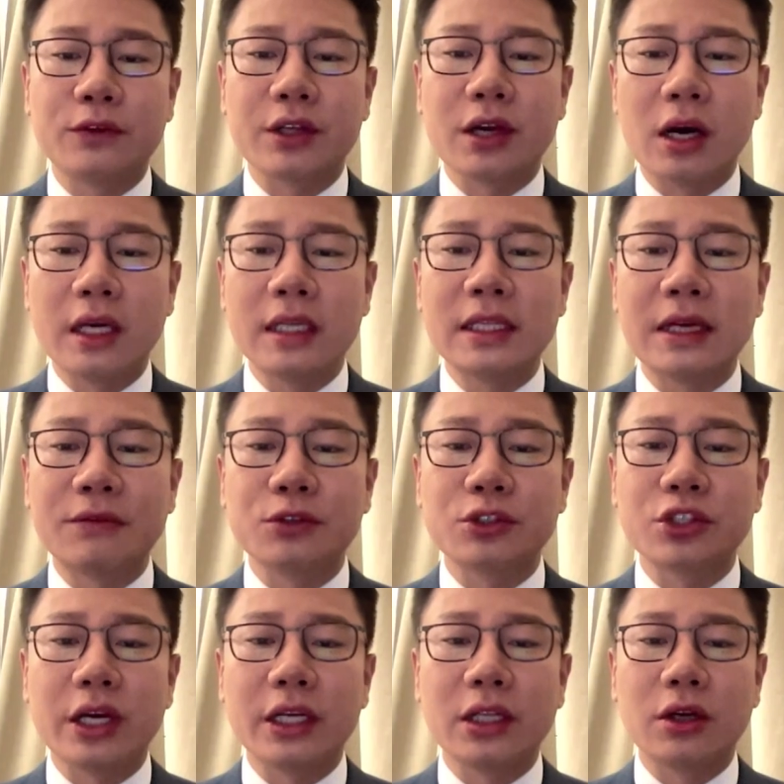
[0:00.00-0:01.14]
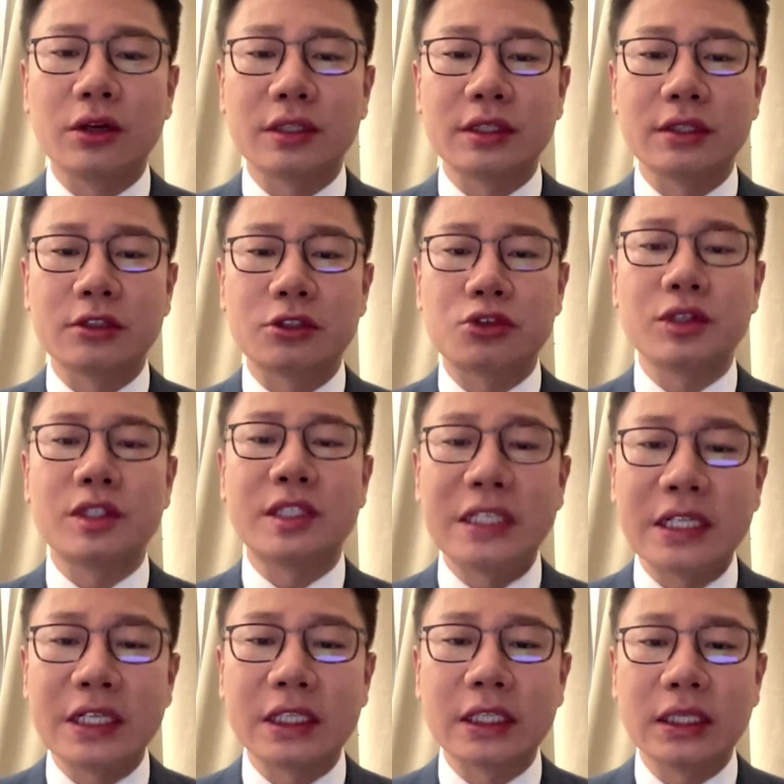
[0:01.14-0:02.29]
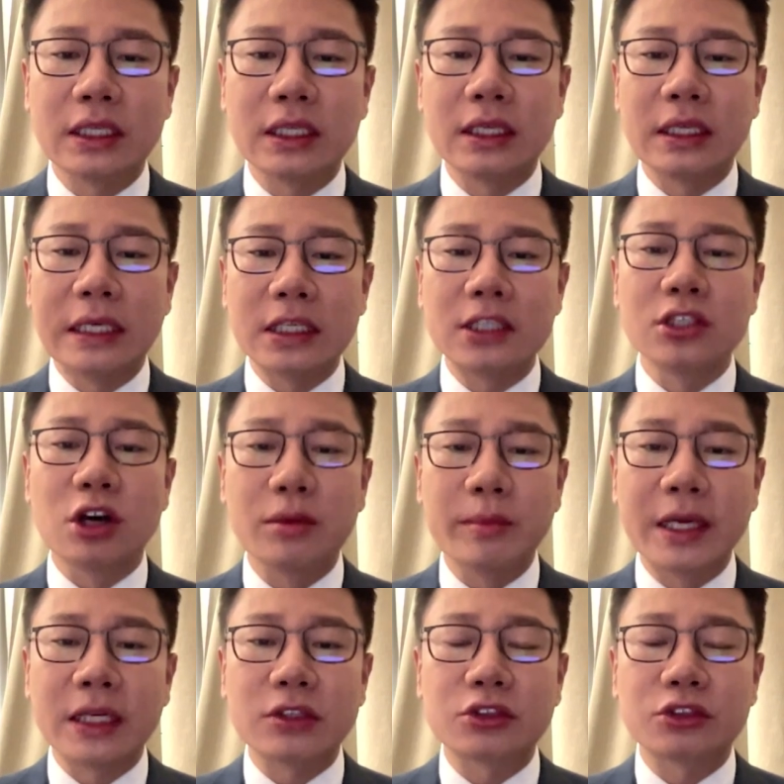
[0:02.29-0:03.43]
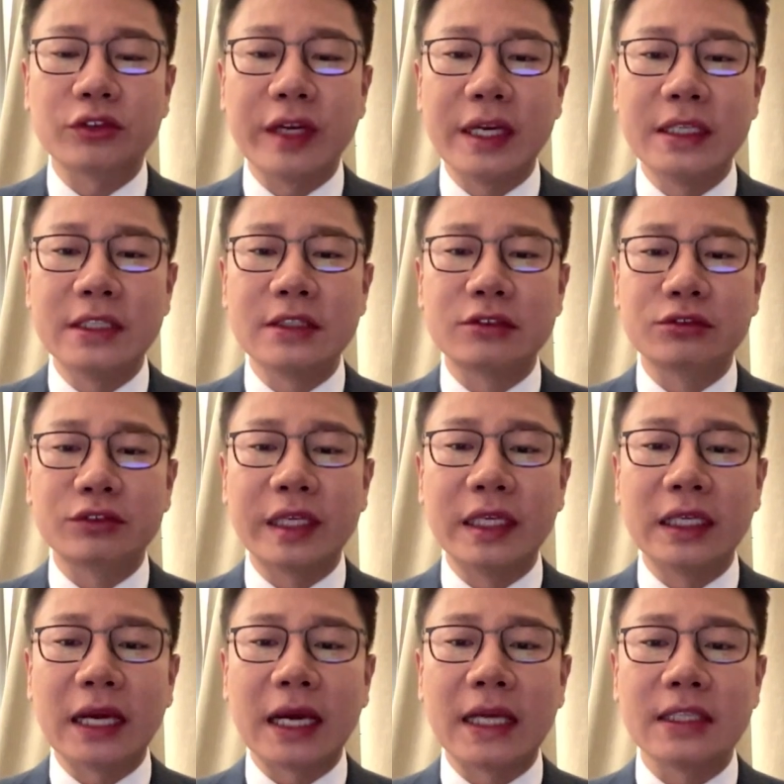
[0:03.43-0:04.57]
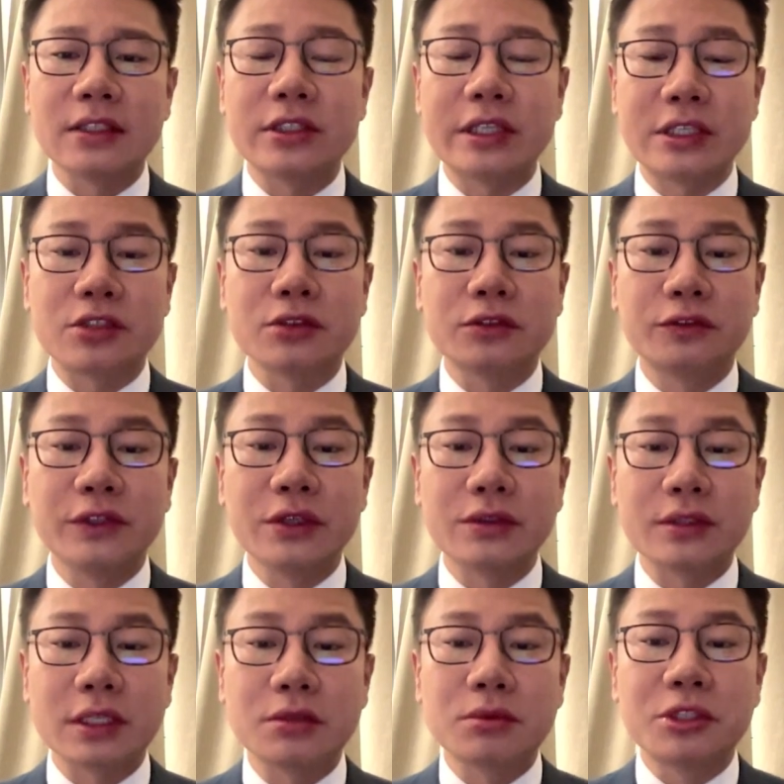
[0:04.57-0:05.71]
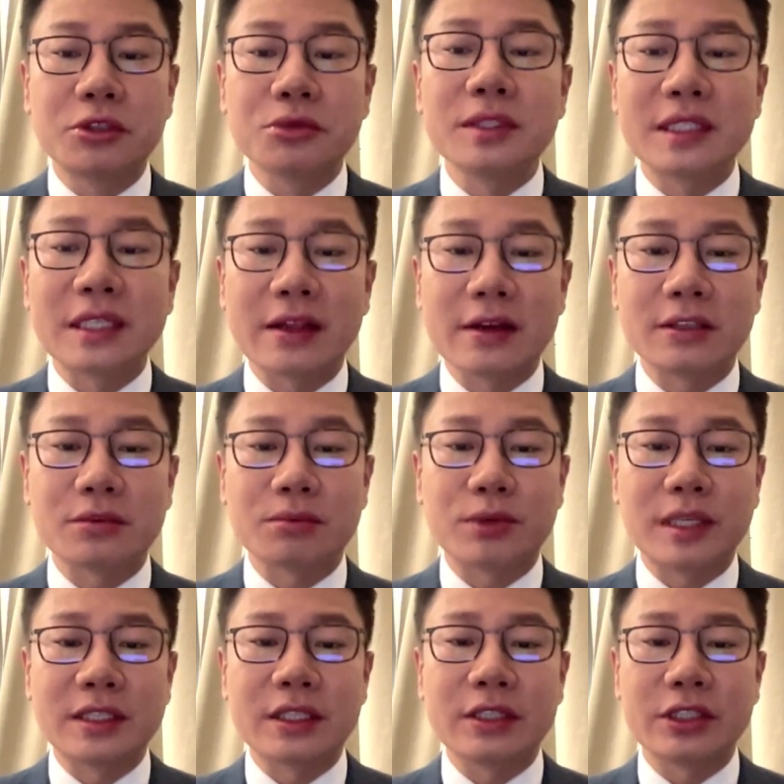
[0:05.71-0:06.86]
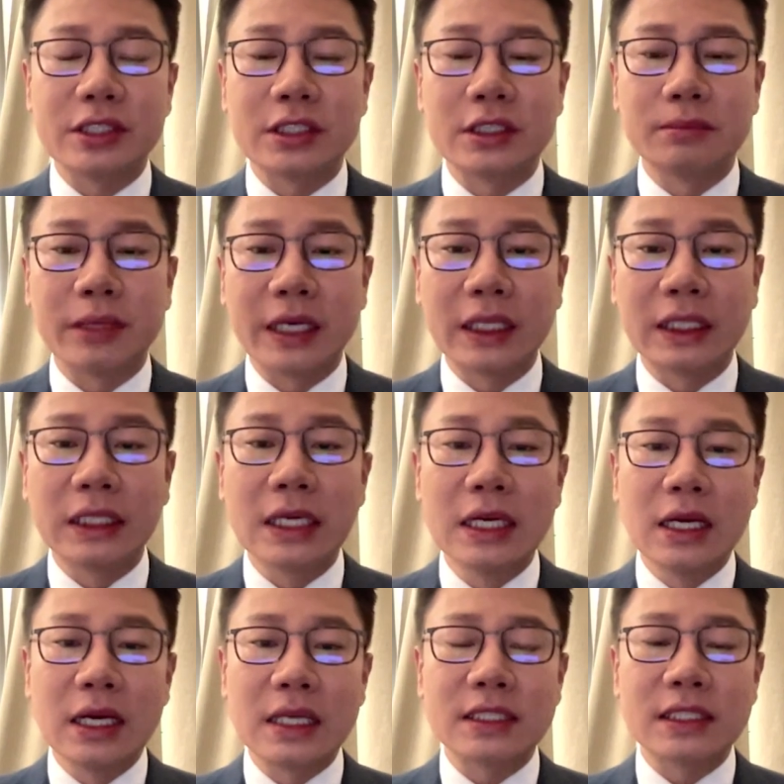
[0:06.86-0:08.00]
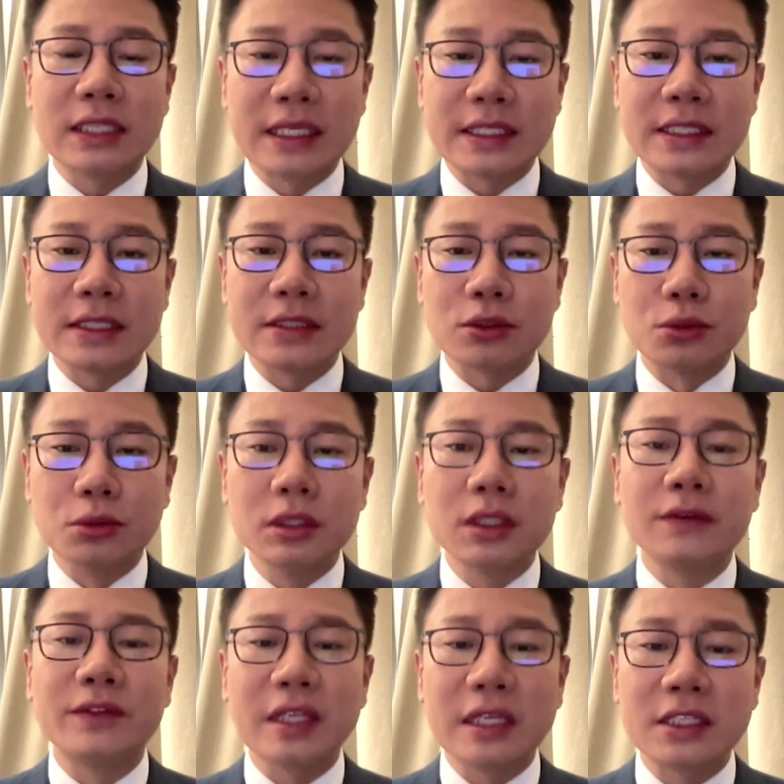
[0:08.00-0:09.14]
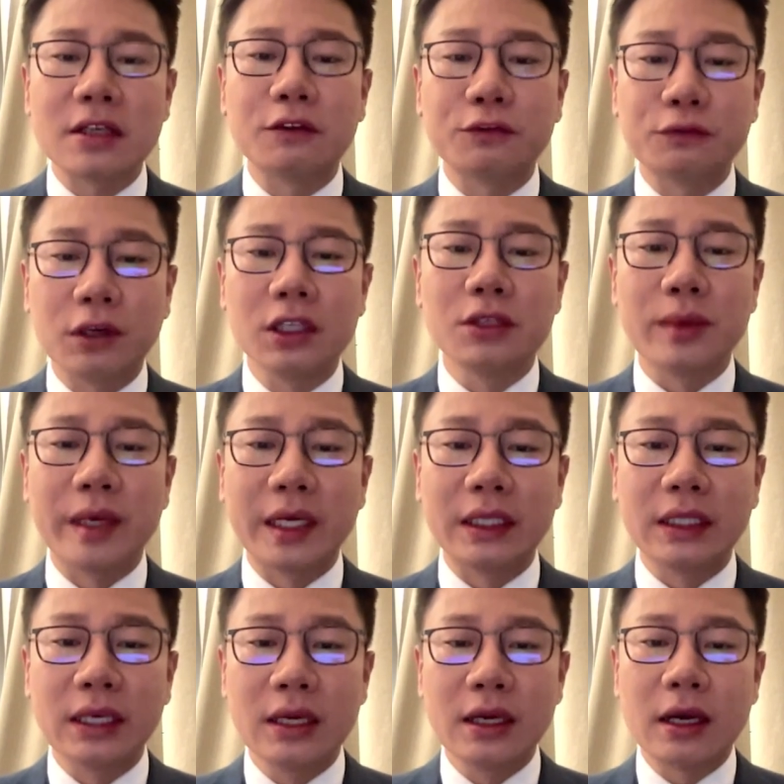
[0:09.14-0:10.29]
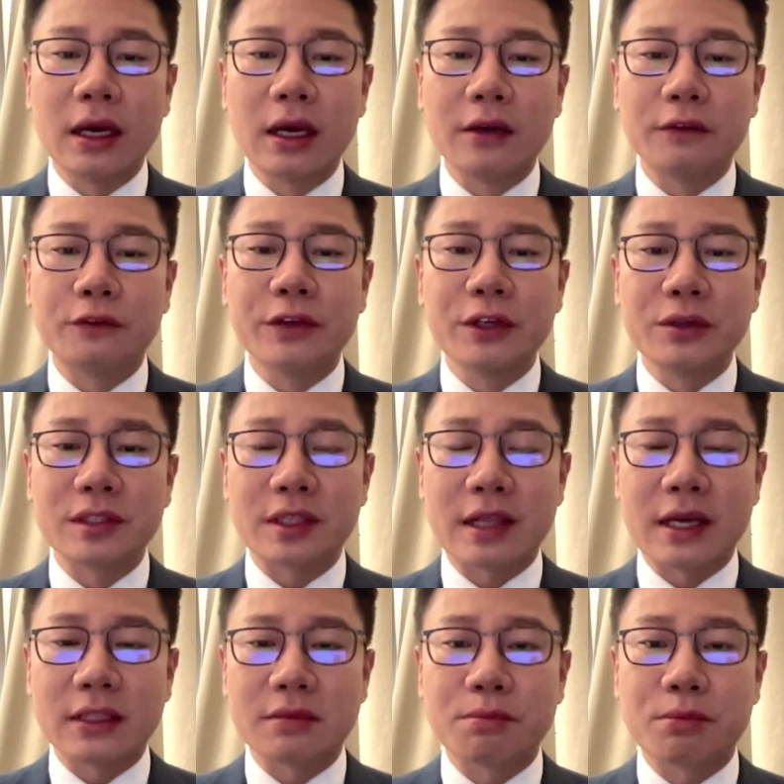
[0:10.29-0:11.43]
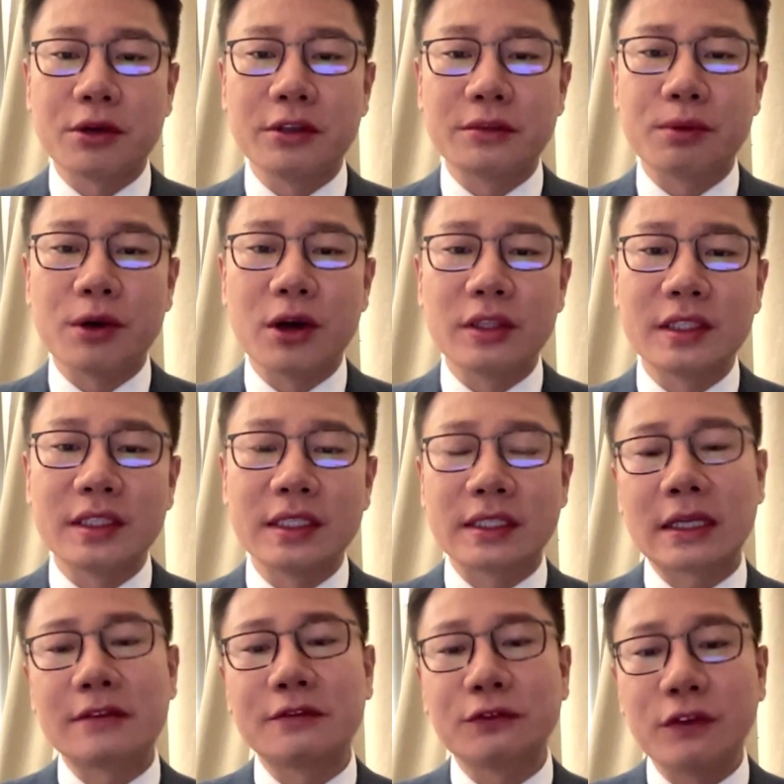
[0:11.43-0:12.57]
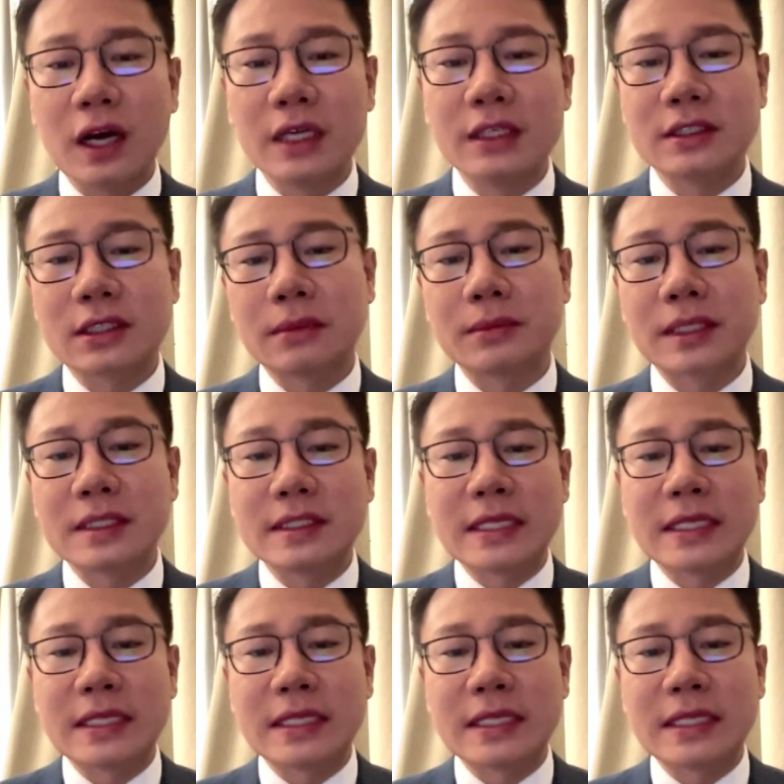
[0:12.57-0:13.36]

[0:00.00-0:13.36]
for the high-level dialogues in strategic, economic, trade, green, and digital fields. And we do see that President Xi Jinping has listed all of these following fields that both parties can find some